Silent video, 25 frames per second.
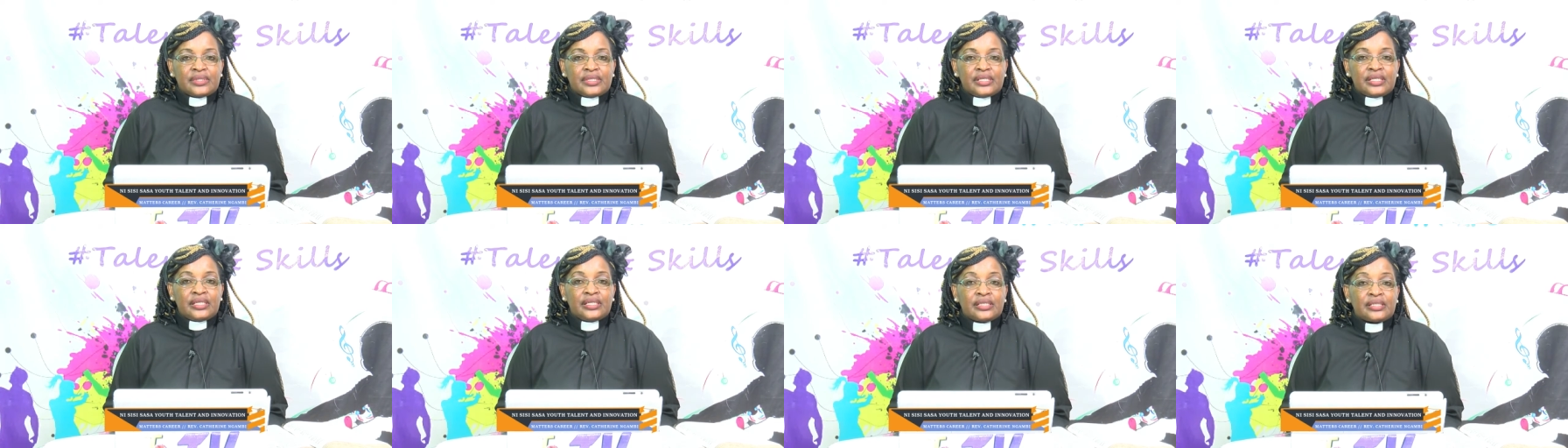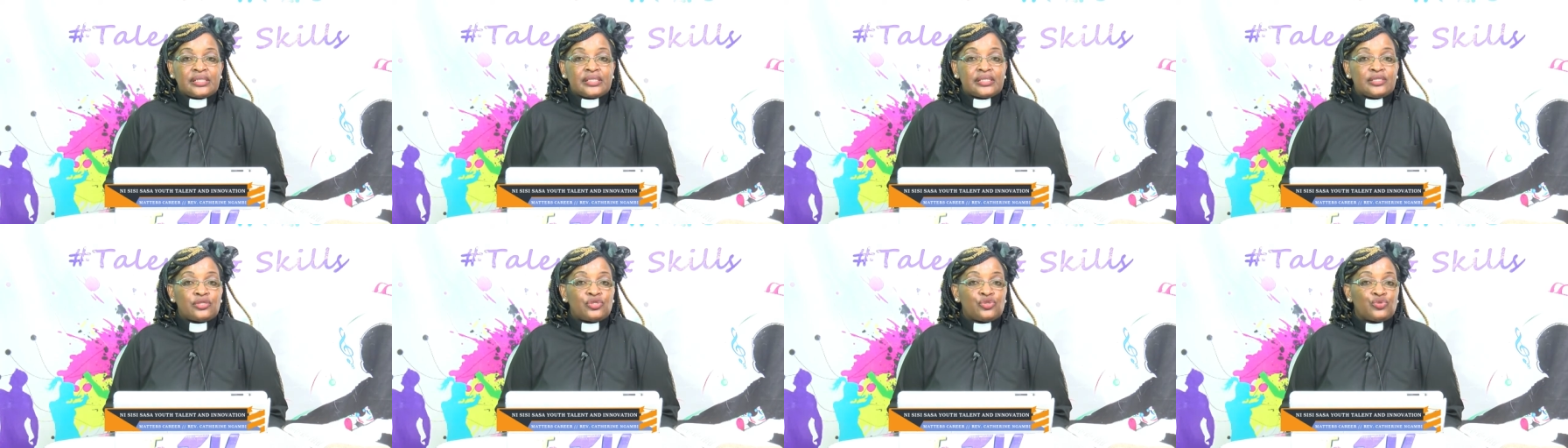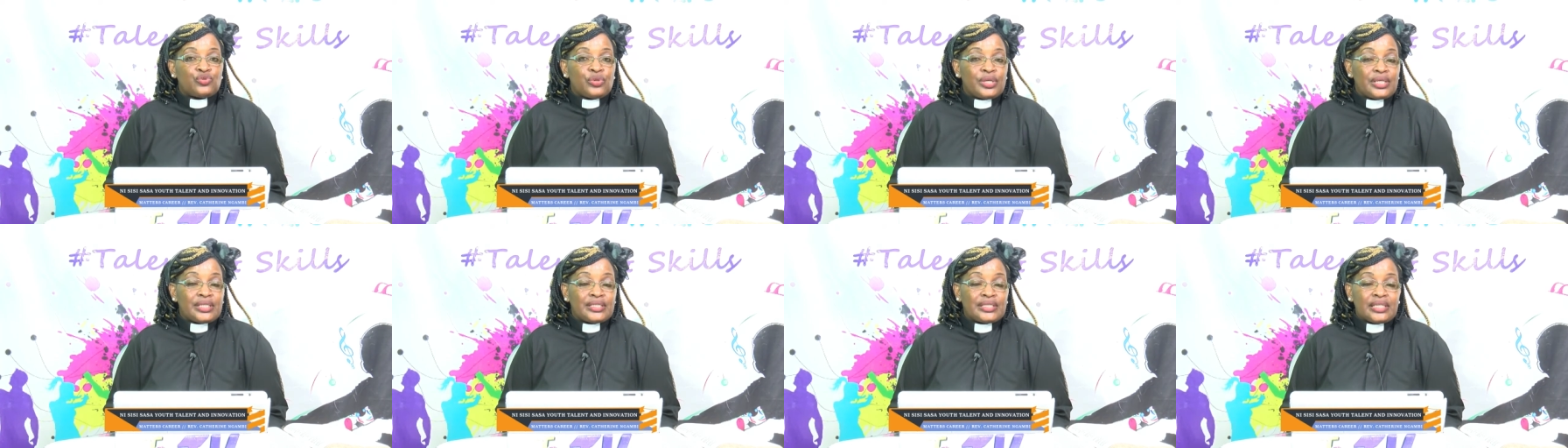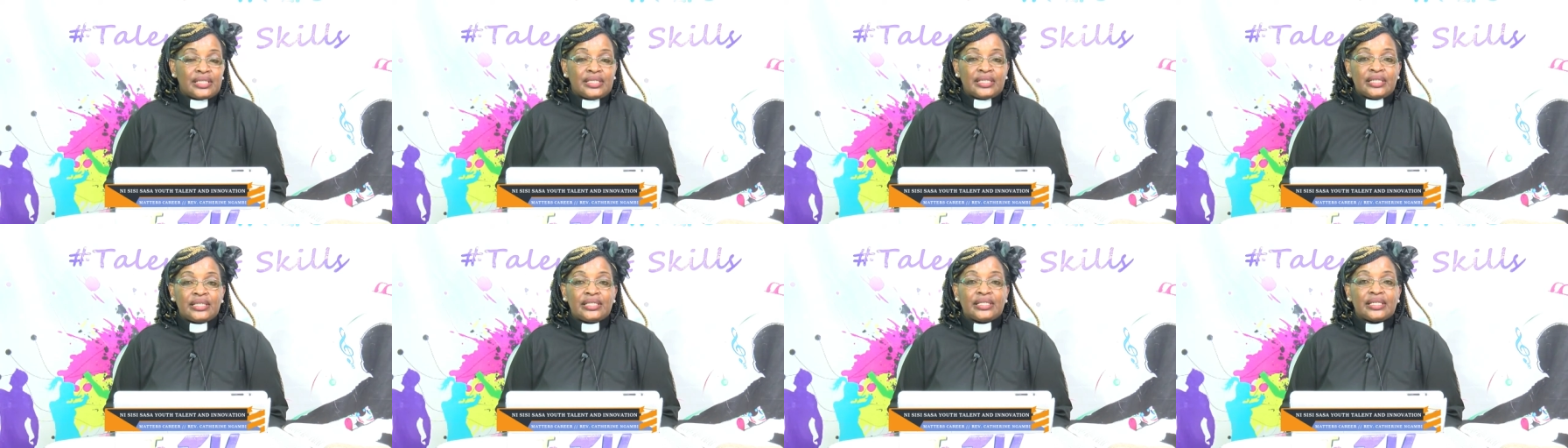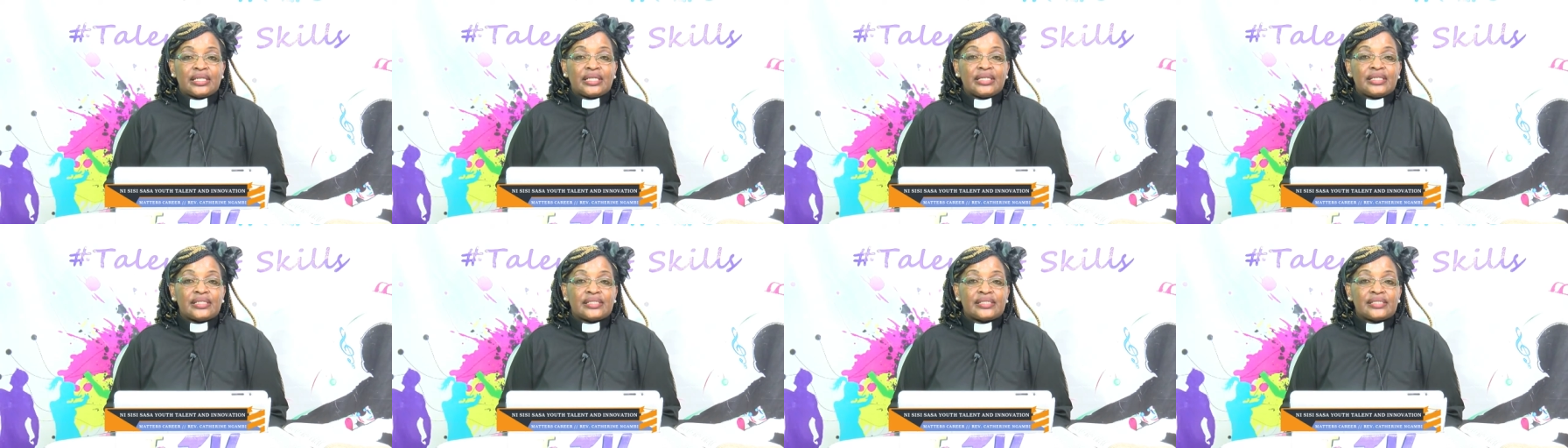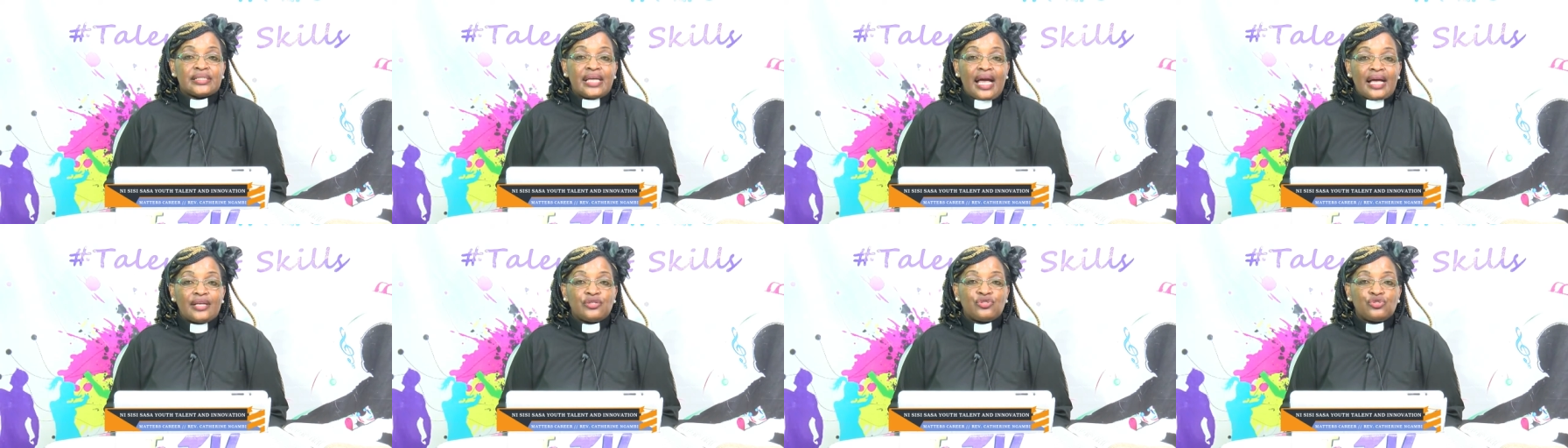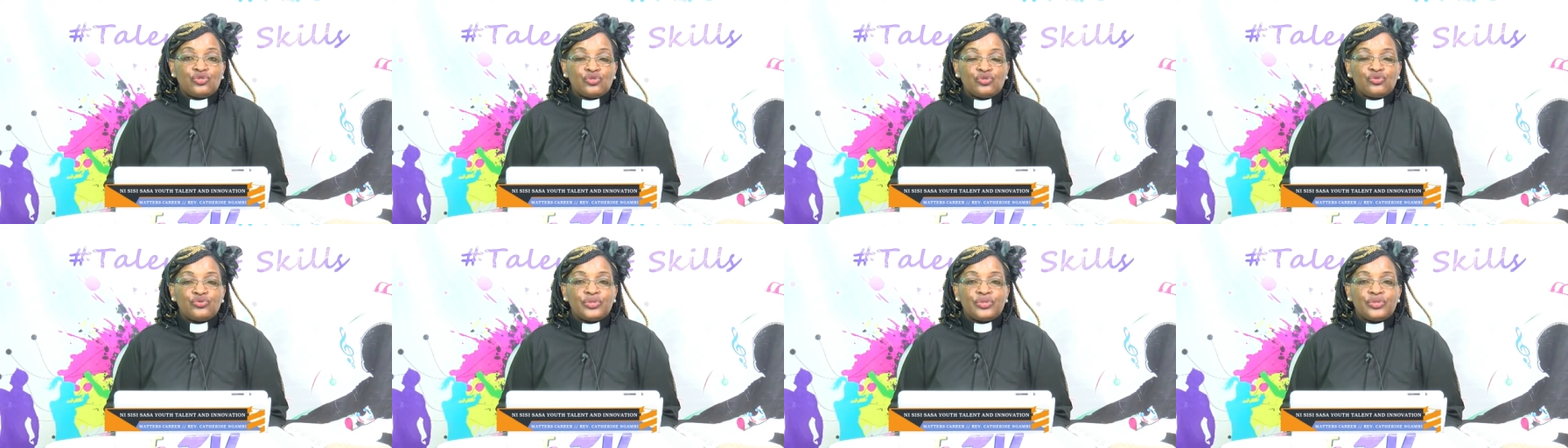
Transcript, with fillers: is situated in Kisaju,